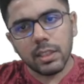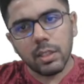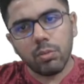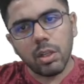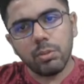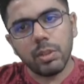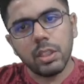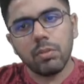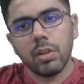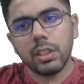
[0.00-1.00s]
that
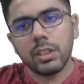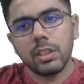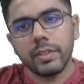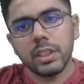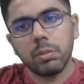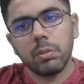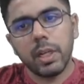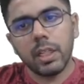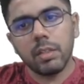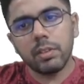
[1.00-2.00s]
121 is divisible by
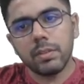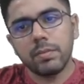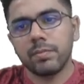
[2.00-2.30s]
11?